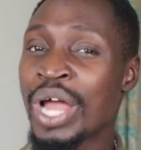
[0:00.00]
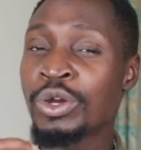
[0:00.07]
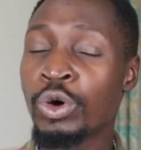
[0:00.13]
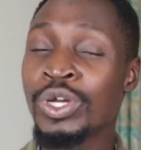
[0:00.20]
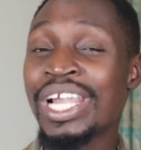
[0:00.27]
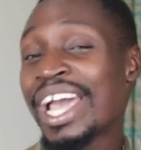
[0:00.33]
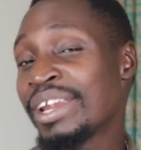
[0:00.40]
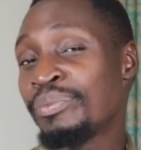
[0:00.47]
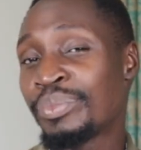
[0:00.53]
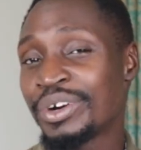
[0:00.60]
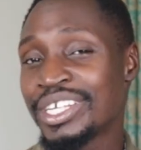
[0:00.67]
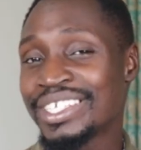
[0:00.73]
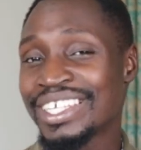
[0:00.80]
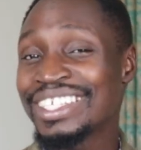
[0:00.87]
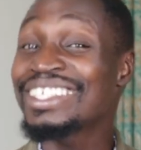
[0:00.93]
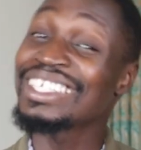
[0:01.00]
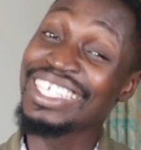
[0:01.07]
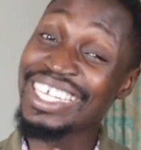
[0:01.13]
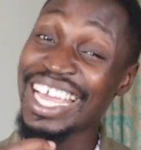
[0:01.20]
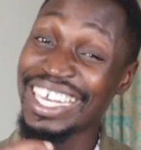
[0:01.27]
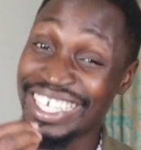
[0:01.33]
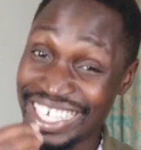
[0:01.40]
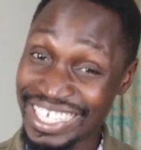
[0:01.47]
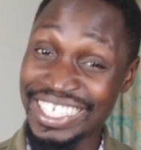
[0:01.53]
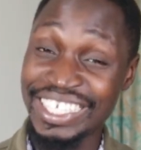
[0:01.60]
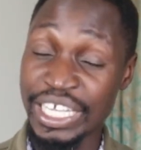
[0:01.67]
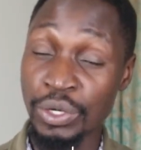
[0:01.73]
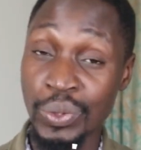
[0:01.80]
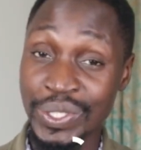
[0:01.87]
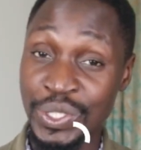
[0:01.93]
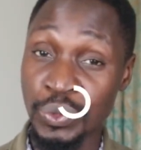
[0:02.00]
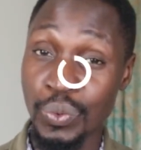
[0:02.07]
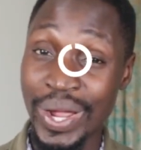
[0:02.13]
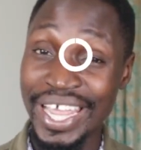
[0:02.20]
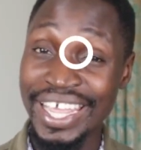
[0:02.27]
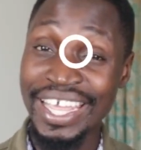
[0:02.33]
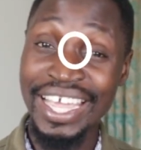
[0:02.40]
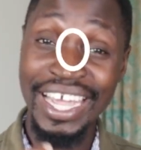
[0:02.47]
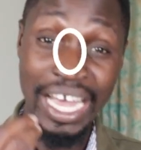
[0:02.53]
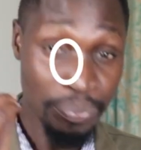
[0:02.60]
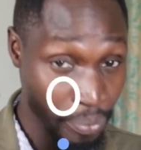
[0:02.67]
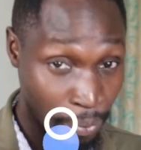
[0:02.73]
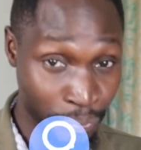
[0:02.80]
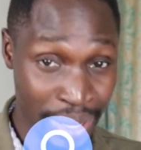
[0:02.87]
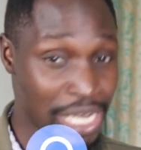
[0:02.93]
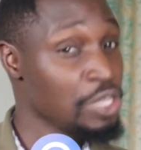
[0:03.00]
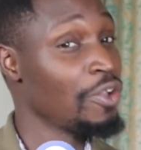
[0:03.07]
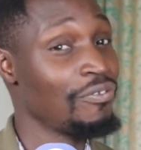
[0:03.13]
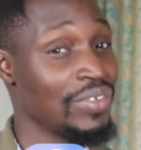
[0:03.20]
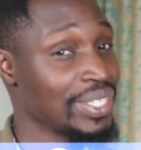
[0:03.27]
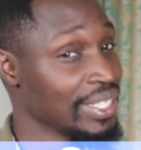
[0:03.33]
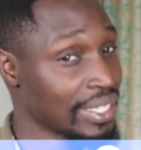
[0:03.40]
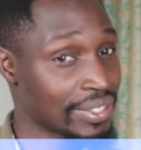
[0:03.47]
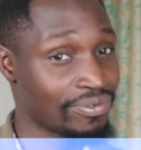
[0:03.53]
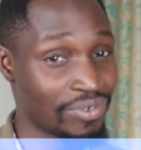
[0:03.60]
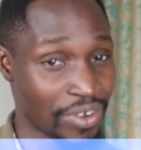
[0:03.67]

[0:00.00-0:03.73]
an online presence in a distinguished way can propel your business